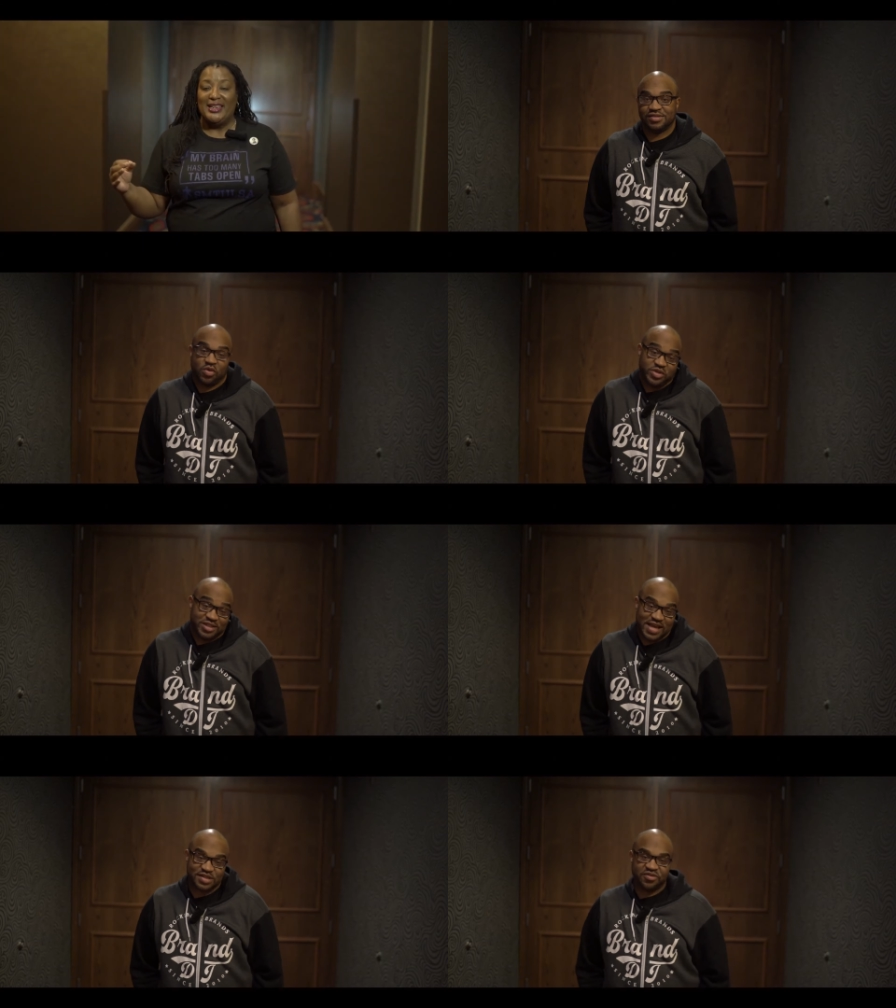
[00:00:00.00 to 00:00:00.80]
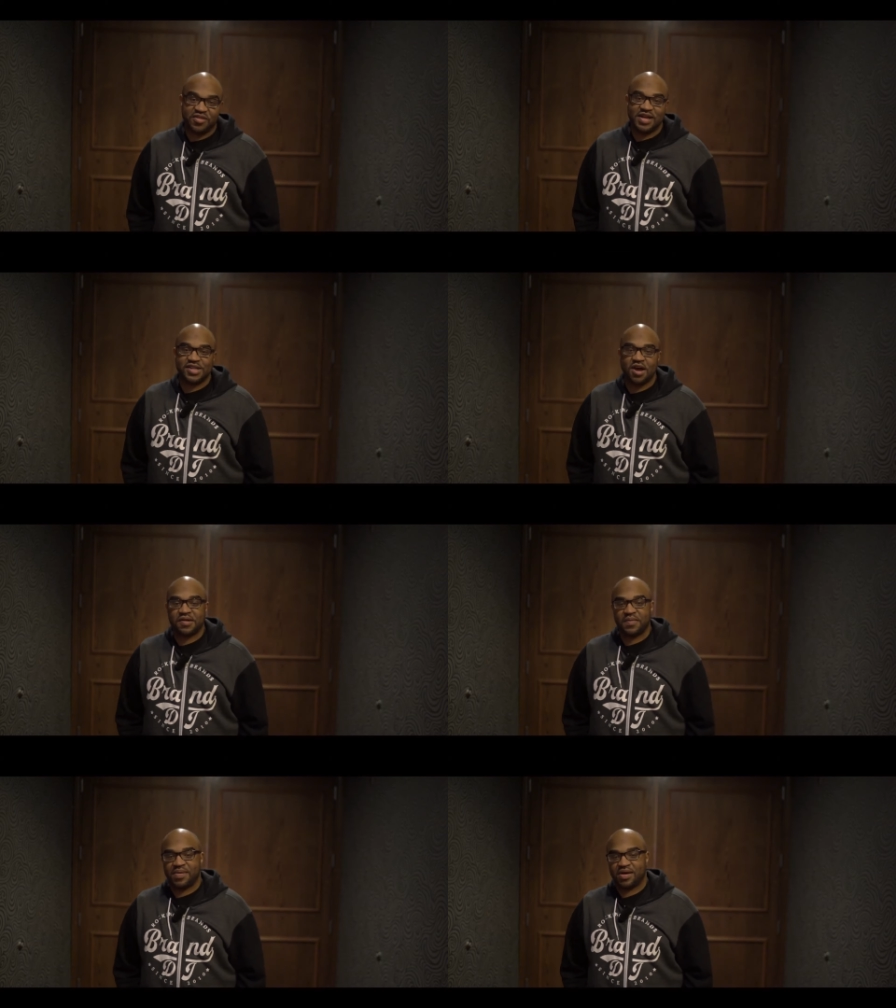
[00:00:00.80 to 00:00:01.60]
So we just had some fun
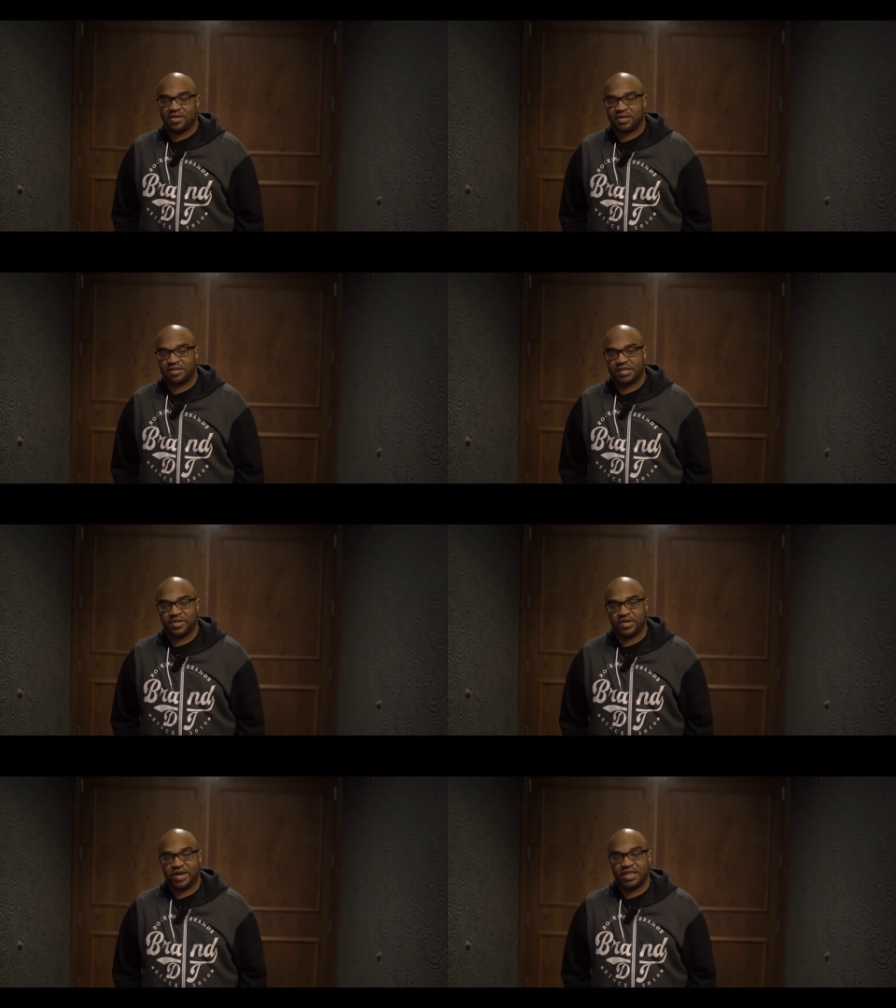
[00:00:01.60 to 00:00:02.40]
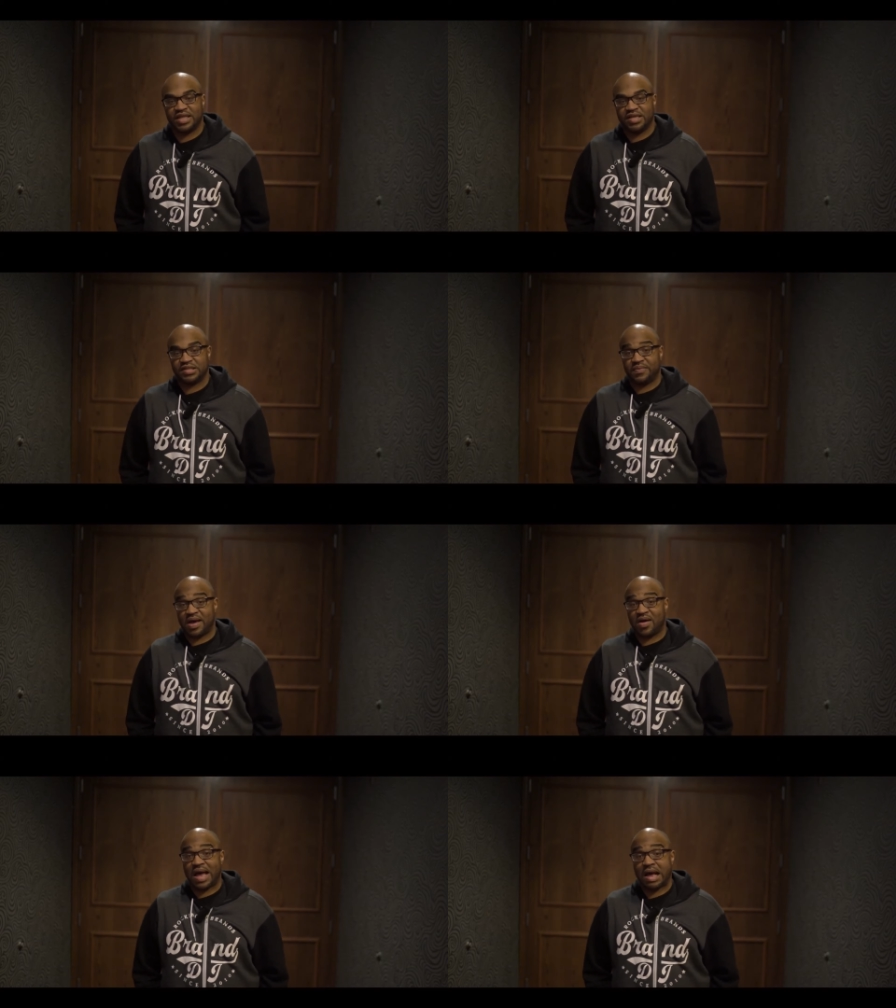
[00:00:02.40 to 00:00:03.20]
talking about some of the great things
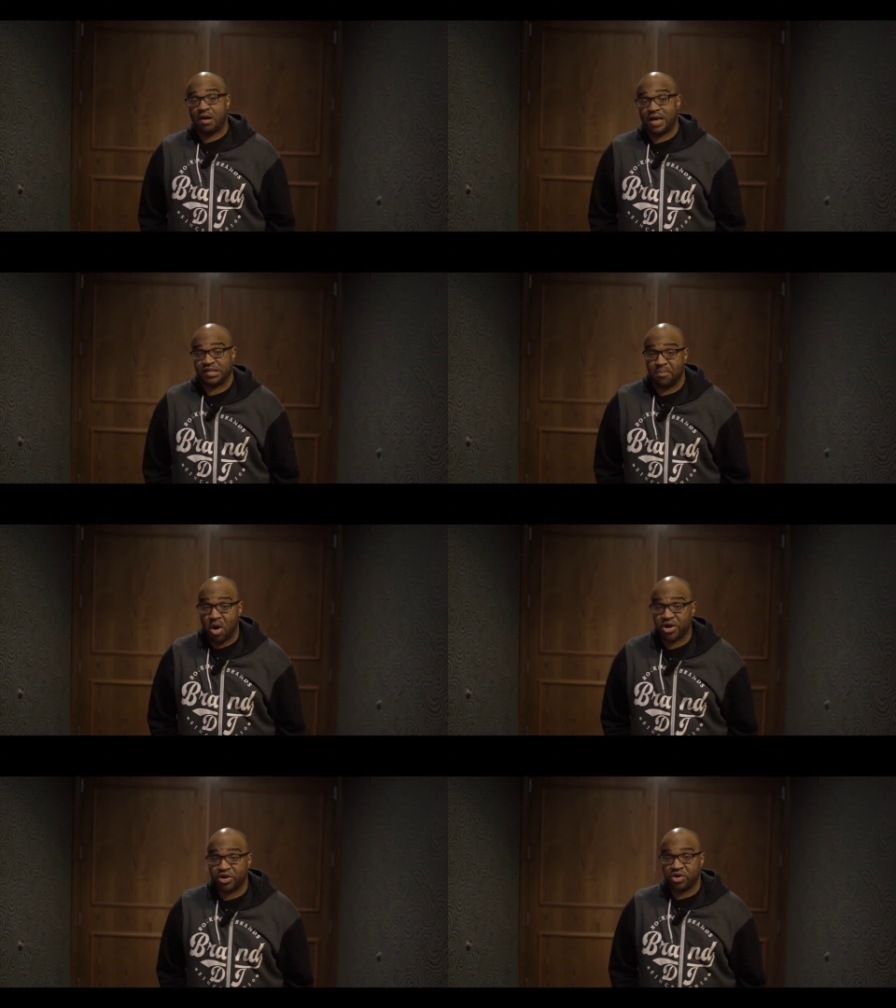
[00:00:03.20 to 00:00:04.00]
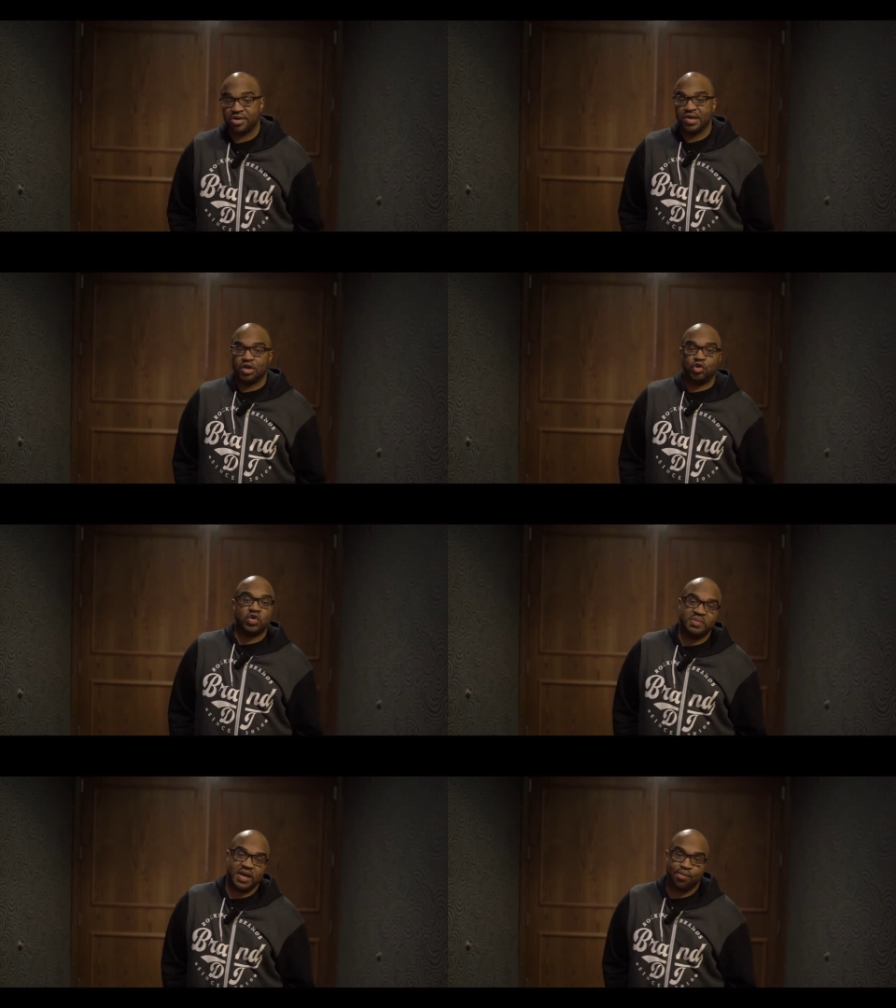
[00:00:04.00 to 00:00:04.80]
about how, as a marketer, you
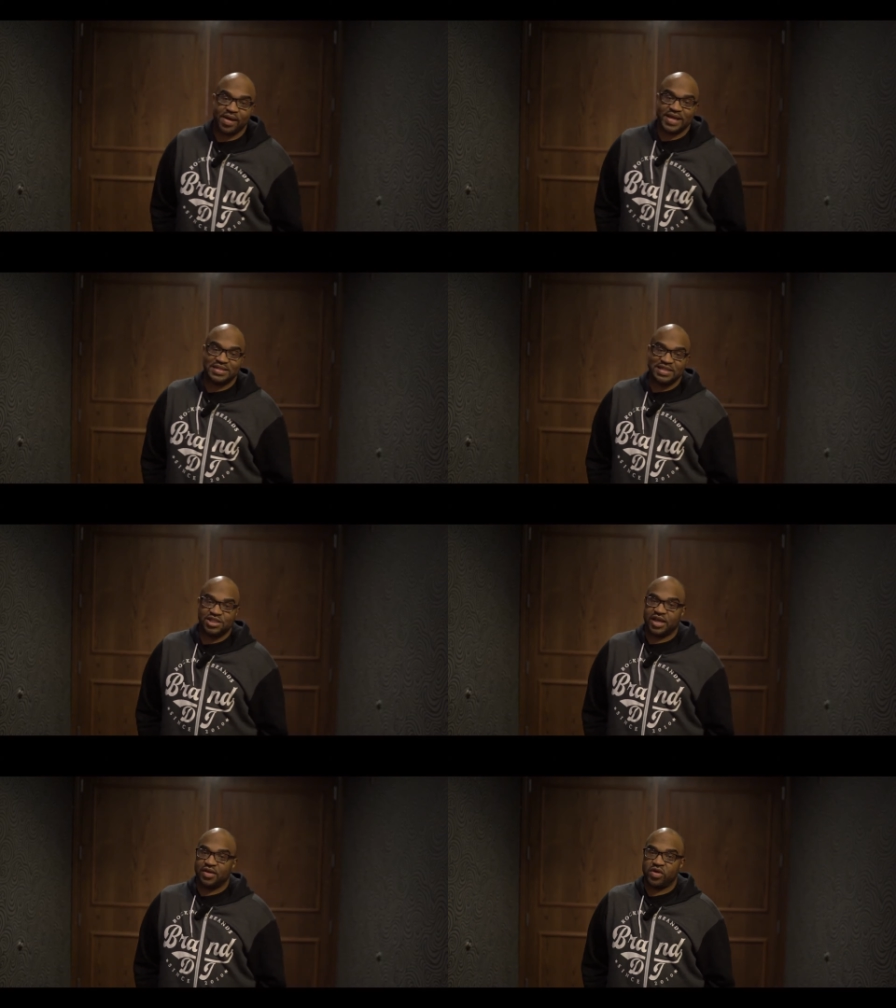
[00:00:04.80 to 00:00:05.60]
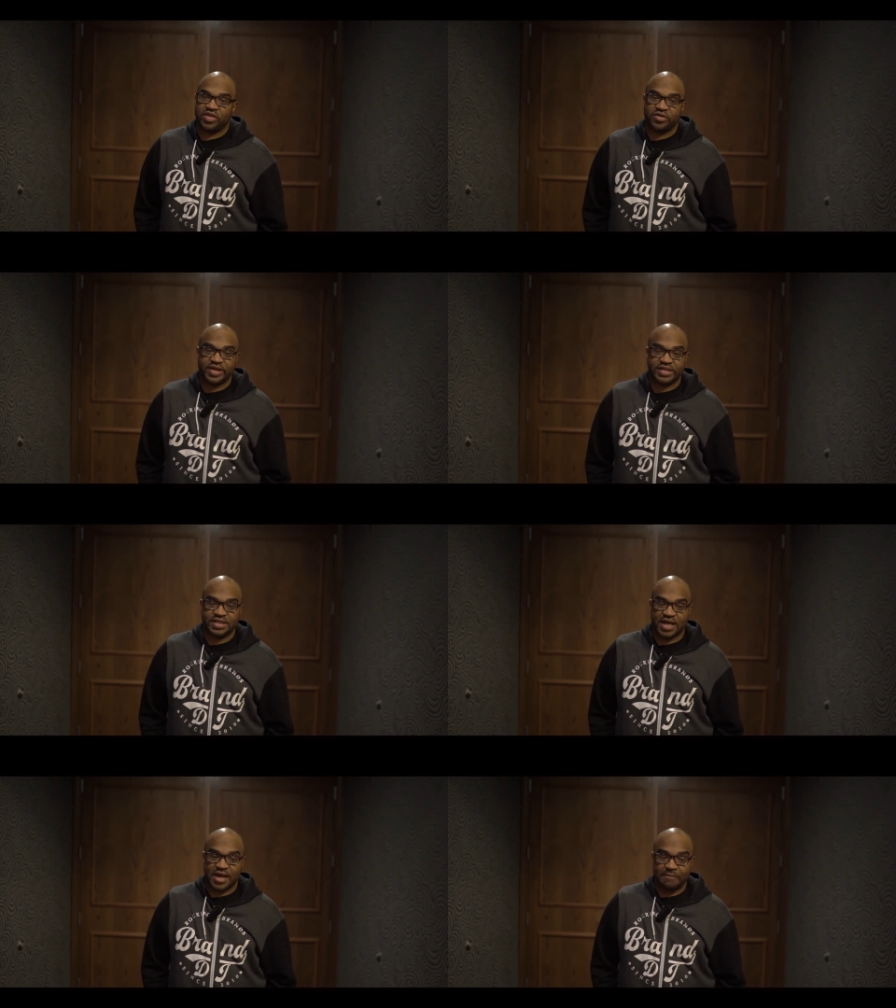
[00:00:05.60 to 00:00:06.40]
can be a brand DJ, whether
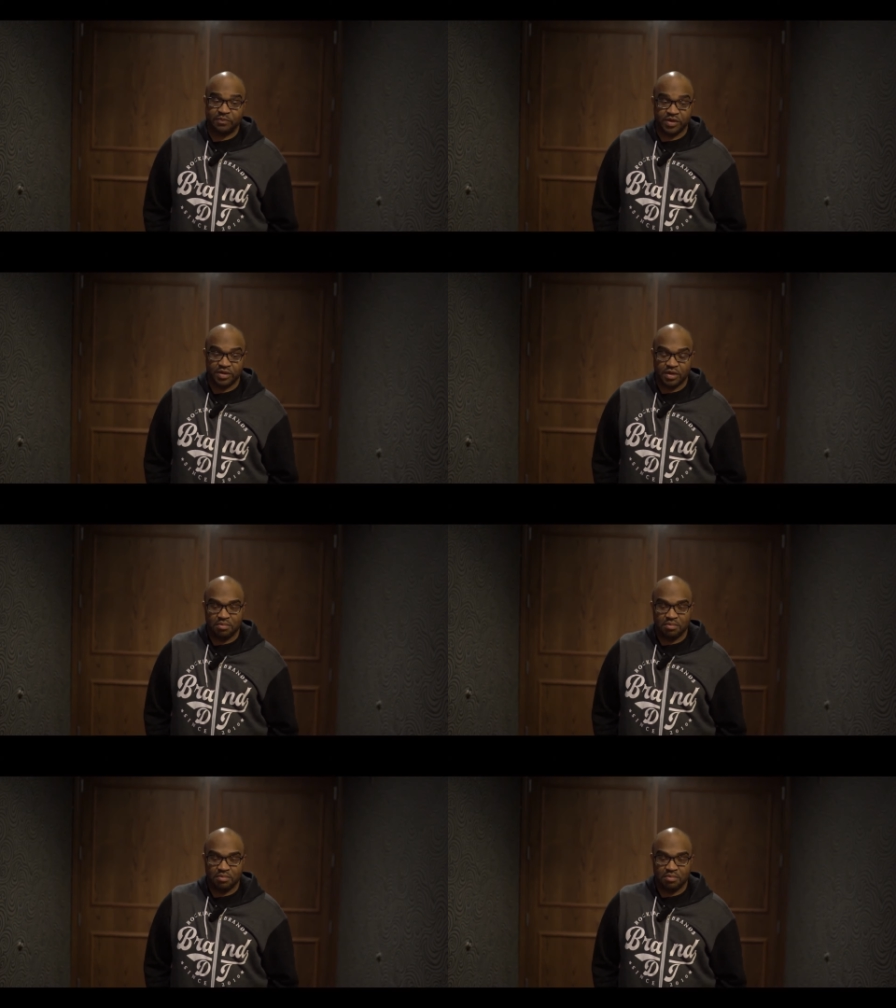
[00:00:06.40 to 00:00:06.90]
it's um,